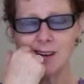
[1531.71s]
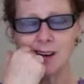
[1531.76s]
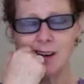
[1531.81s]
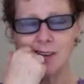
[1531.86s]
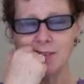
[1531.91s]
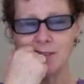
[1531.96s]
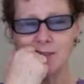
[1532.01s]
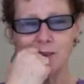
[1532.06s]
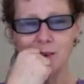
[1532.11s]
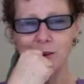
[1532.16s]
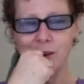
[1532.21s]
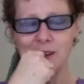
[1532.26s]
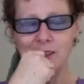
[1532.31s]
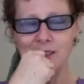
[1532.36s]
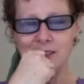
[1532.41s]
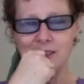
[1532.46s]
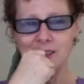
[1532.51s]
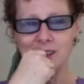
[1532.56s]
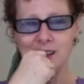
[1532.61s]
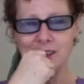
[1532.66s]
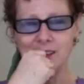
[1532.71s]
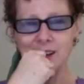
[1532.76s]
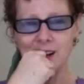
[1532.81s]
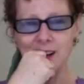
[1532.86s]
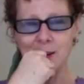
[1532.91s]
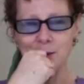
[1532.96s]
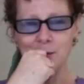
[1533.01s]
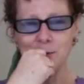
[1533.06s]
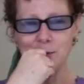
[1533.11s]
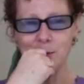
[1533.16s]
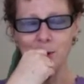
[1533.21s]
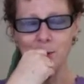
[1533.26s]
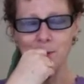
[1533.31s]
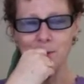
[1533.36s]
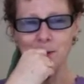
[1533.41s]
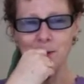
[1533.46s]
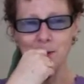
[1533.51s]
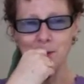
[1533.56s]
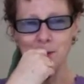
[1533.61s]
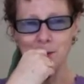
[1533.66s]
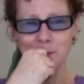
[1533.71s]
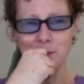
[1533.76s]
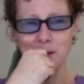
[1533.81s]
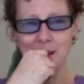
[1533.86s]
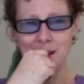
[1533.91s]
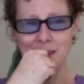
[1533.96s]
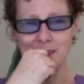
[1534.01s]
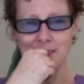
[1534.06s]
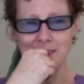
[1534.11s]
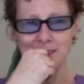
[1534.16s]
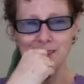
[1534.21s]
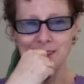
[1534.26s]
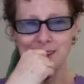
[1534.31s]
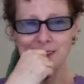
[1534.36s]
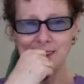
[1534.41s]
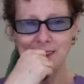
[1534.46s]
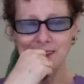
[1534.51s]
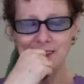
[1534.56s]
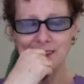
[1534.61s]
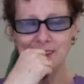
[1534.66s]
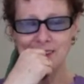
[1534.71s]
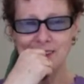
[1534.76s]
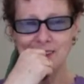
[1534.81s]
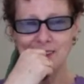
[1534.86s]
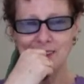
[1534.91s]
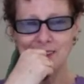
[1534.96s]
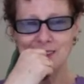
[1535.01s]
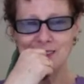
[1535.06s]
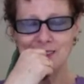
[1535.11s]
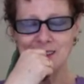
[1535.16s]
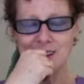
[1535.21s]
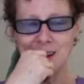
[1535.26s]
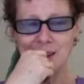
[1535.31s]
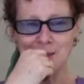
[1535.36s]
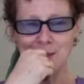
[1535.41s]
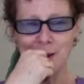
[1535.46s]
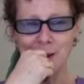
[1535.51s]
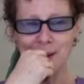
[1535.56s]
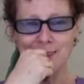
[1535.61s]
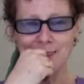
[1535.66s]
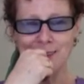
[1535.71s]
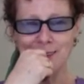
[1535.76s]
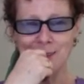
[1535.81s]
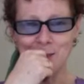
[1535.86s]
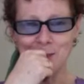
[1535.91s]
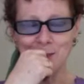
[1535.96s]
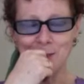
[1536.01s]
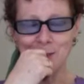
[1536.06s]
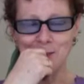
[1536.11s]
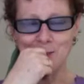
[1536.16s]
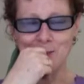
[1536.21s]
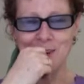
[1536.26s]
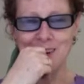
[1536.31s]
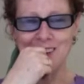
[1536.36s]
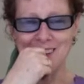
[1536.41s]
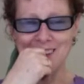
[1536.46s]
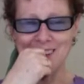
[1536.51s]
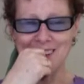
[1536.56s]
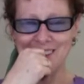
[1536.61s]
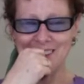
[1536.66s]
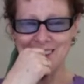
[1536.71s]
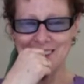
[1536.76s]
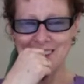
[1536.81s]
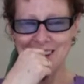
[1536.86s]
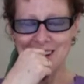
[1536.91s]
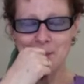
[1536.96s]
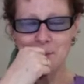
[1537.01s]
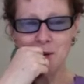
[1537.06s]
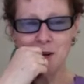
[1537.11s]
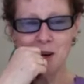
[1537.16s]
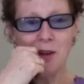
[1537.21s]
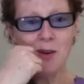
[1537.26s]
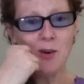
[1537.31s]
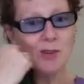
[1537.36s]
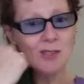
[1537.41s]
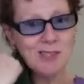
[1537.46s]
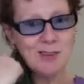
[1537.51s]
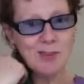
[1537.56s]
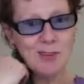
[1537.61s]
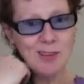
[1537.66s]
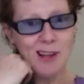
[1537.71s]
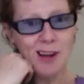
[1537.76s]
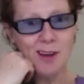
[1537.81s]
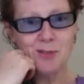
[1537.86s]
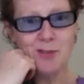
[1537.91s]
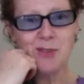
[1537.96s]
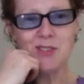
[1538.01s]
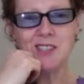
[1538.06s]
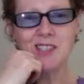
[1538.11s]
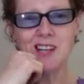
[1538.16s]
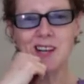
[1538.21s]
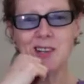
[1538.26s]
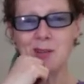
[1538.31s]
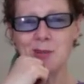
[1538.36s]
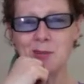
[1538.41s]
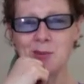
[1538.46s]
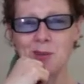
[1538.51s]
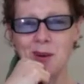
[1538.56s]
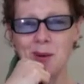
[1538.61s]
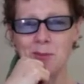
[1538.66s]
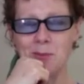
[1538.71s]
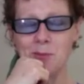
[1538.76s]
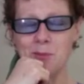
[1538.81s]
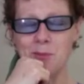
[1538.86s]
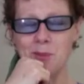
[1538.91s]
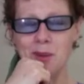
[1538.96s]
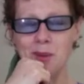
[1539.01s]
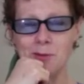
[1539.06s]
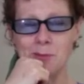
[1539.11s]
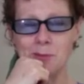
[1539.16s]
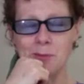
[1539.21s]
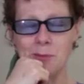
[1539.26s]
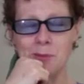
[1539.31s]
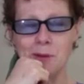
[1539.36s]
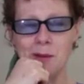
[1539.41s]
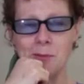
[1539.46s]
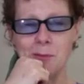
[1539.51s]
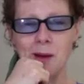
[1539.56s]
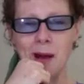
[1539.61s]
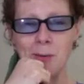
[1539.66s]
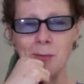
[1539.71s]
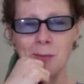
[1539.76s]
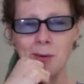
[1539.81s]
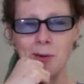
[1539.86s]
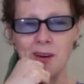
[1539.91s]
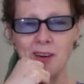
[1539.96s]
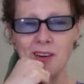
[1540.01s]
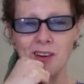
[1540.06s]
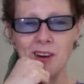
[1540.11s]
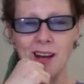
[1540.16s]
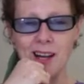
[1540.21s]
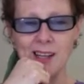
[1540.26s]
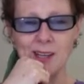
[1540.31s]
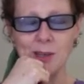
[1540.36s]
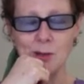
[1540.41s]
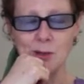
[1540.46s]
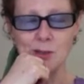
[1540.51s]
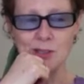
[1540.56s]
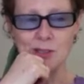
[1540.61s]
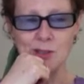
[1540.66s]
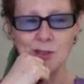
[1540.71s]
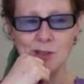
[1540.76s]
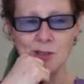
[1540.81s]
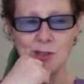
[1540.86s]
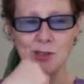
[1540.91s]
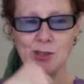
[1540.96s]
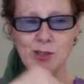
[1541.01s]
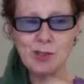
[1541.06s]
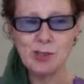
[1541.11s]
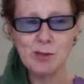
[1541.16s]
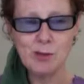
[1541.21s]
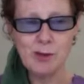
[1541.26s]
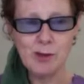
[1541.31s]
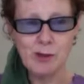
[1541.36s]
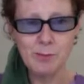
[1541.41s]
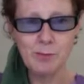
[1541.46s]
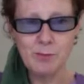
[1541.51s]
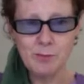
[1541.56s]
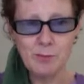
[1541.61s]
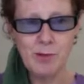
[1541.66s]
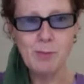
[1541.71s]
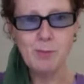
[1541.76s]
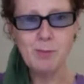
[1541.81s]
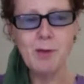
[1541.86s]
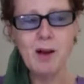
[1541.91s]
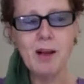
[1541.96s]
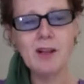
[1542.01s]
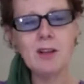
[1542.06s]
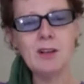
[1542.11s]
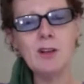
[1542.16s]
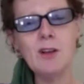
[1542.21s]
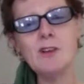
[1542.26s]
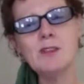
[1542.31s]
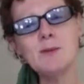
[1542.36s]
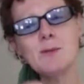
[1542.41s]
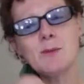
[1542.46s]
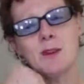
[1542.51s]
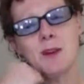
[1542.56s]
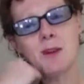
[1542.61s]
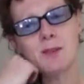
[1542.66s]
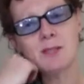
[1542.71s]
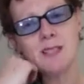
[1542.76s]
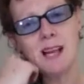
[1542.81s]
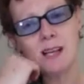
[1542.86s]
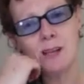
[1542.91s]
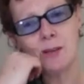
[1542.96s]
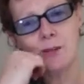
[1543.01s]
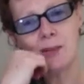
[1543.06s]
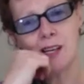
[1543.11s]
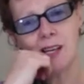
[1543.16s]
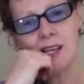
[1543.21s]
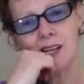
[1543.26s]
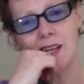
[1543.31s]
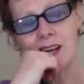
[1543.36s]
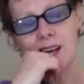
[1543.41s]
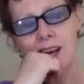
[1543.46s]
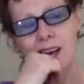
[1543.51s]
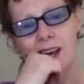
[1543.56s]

I don't know, I just had a kind of phobia about things that had writing on them. But I also loved the sound of ripping paper, and I also used to rip my clothes when I was angry.